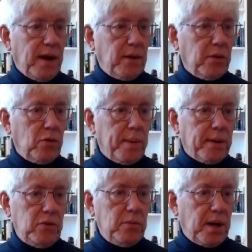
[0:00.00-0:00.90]
I don't know
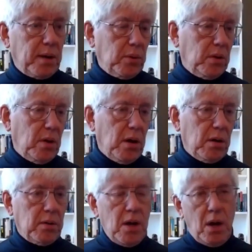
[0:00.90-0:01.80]
about you, but I
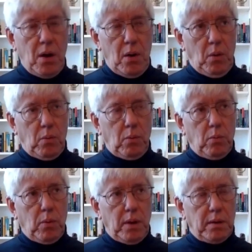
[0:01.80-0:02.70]
recall
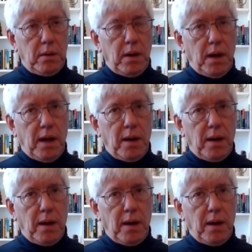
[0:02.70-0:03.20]
when